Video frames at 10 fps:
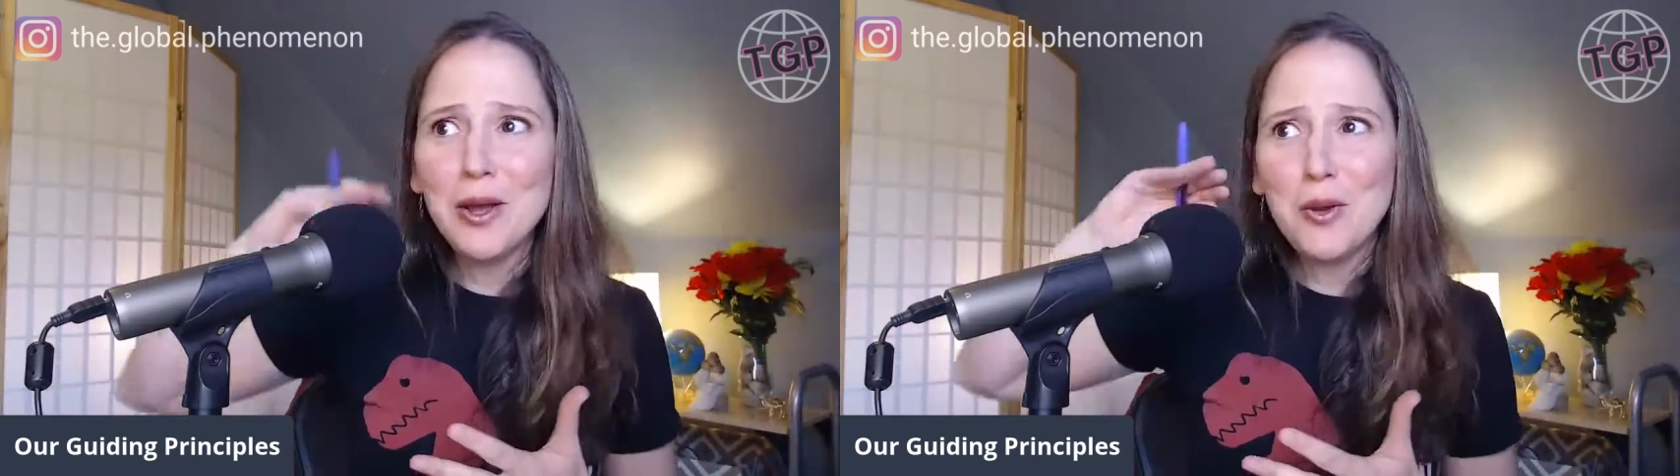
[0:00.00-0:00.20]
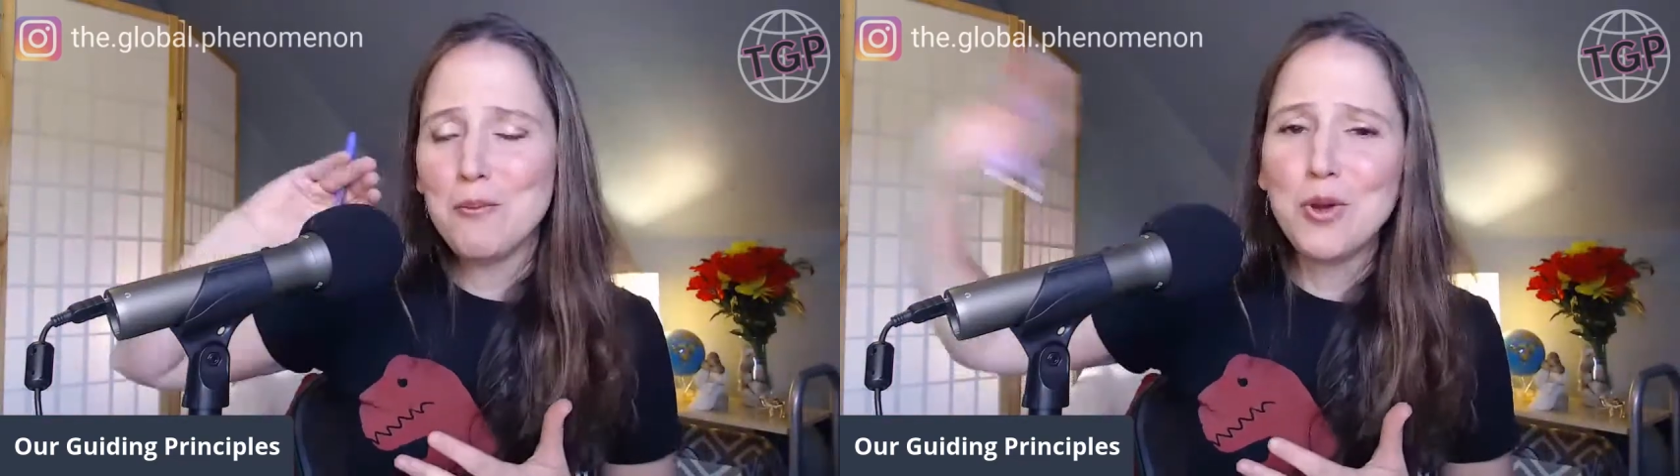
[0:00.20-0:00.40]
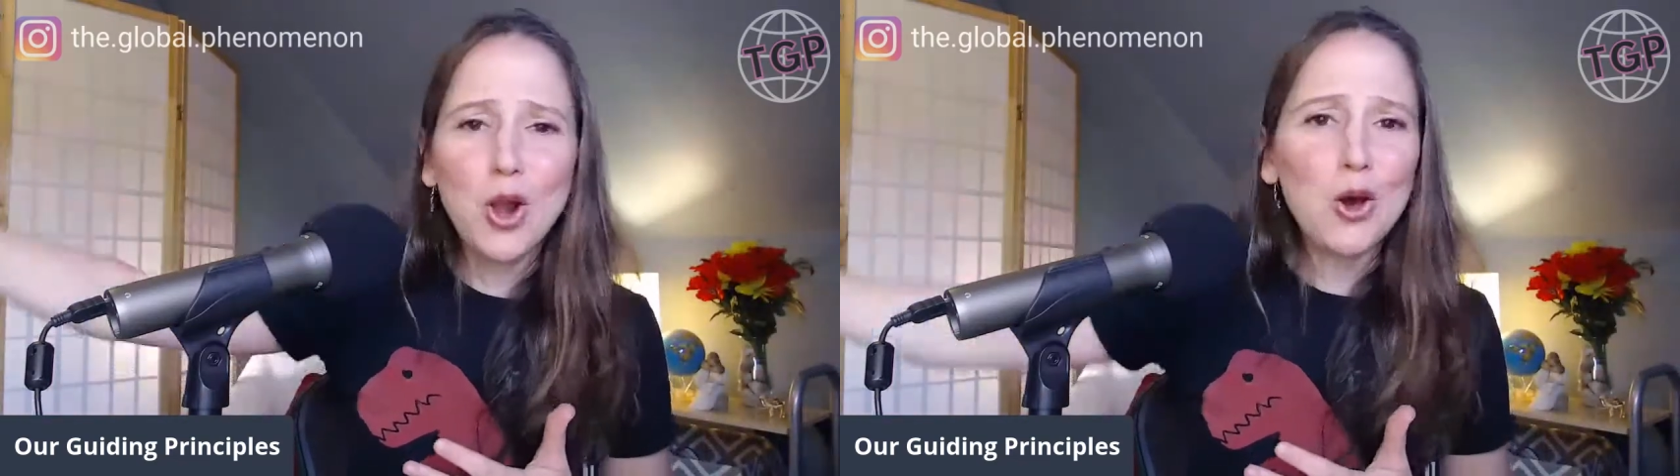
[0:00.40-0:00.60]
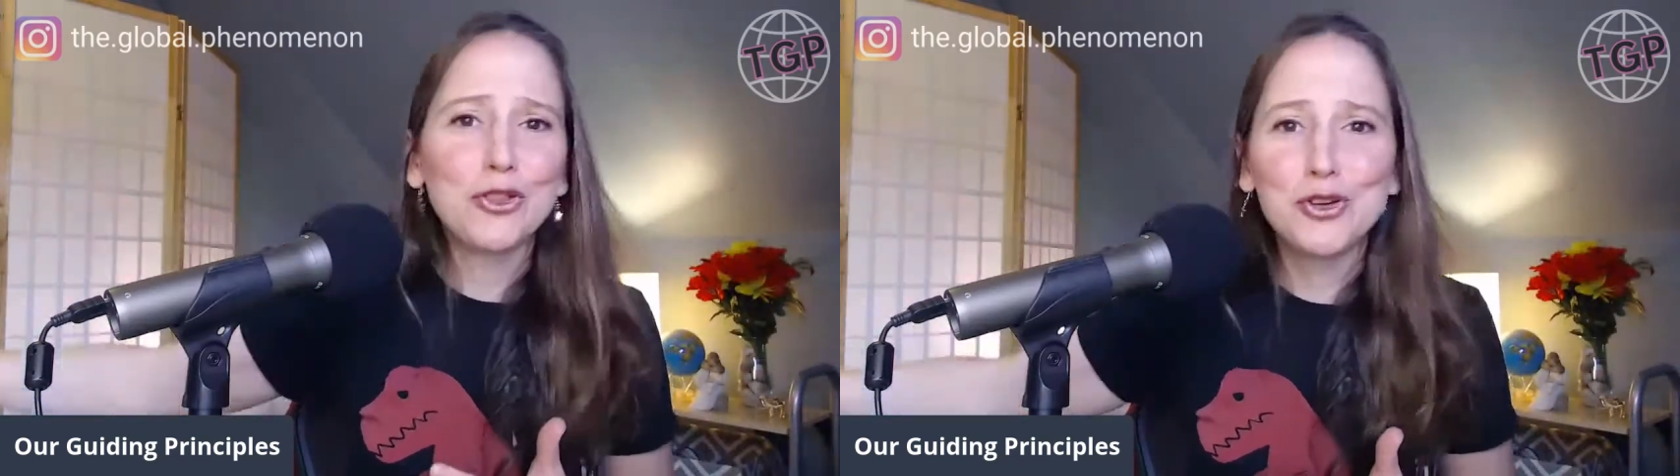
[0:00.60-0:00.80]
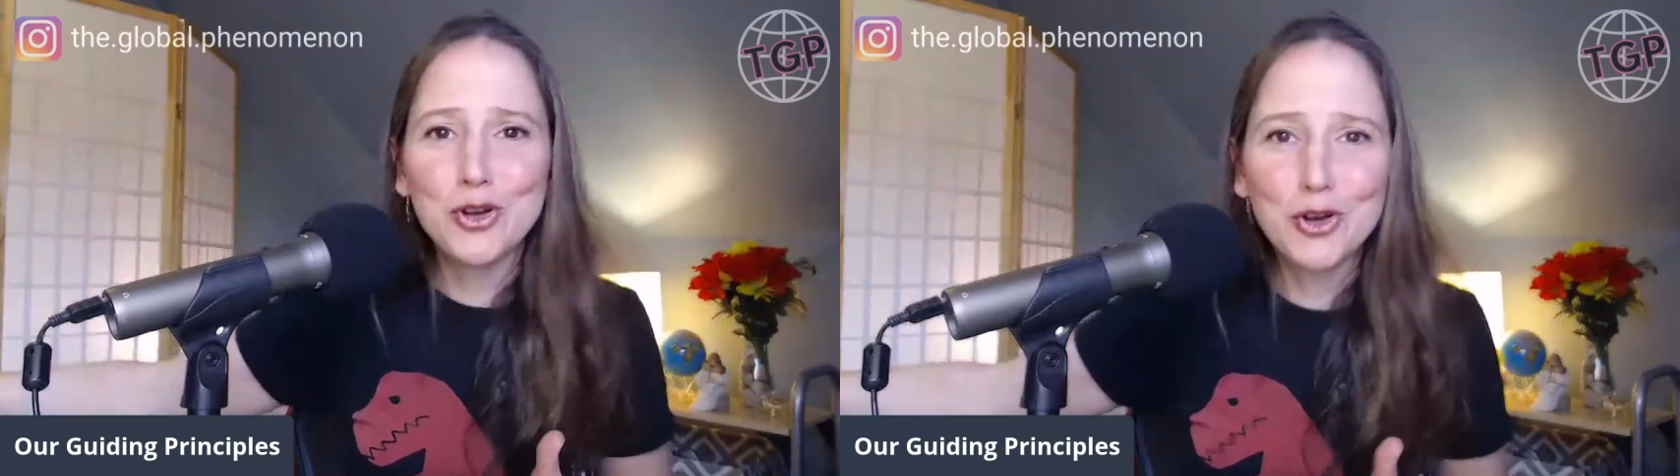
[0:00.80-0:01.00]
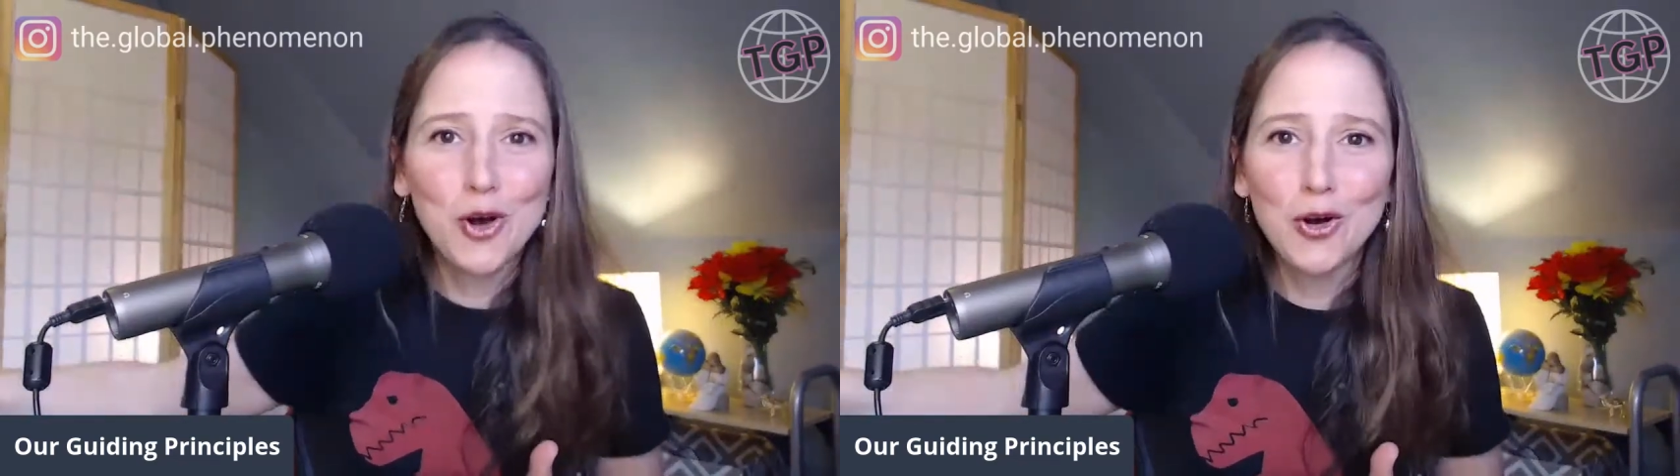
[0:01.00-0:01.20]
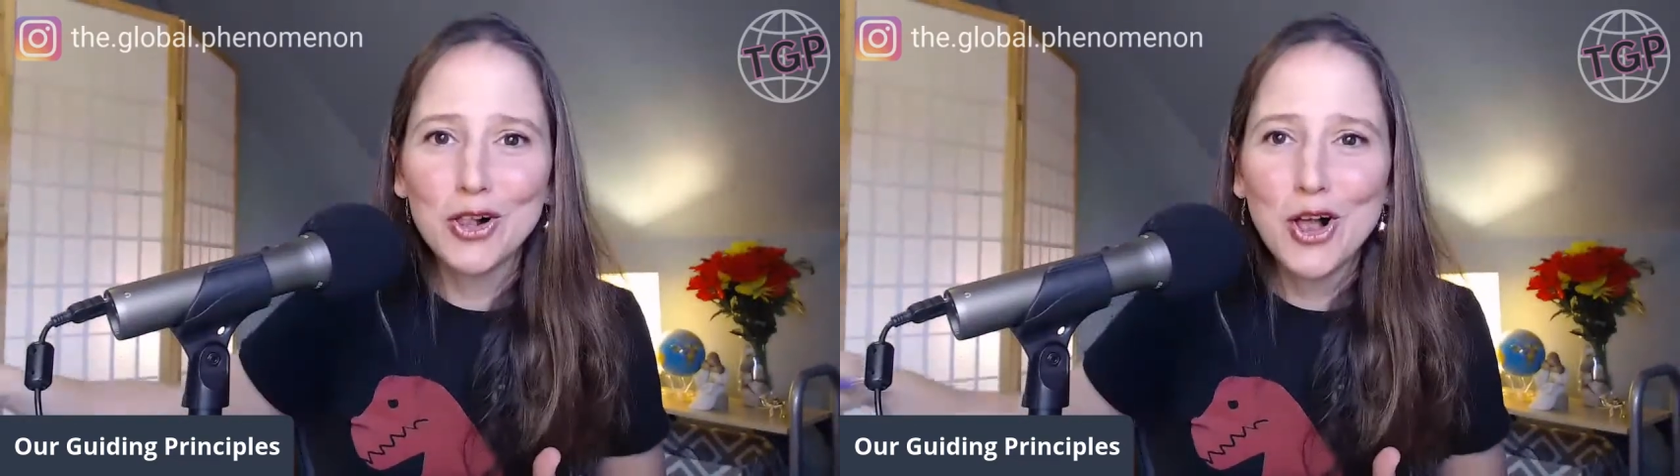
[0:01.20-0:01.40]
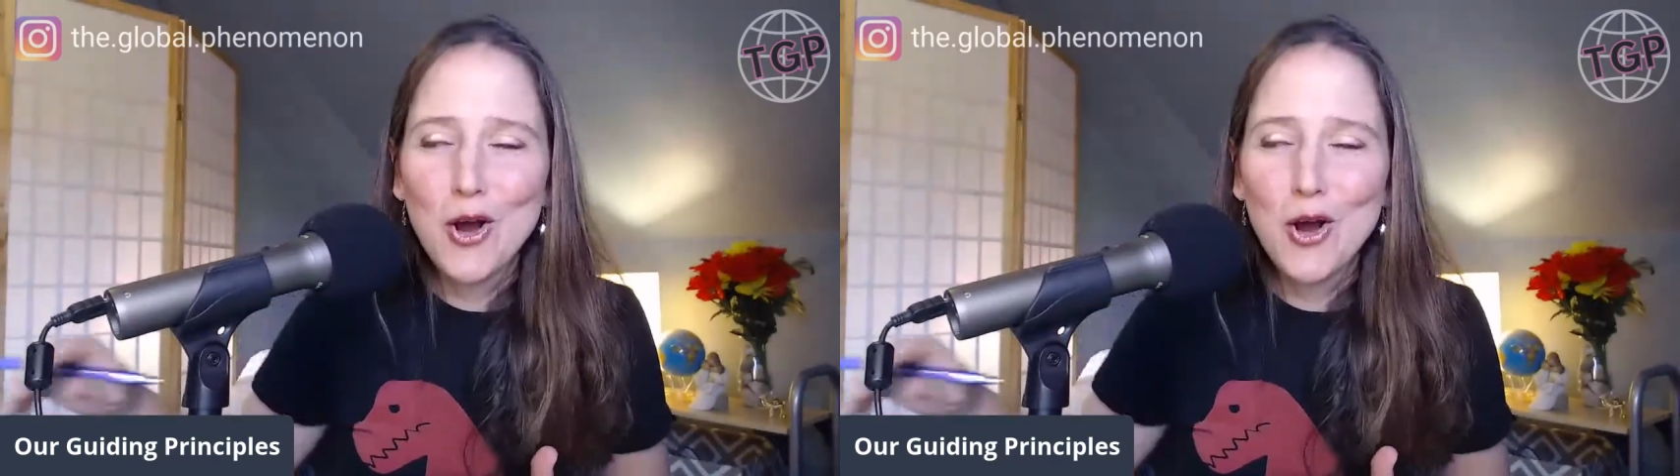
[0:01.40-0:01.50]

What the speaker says: blow through your goal,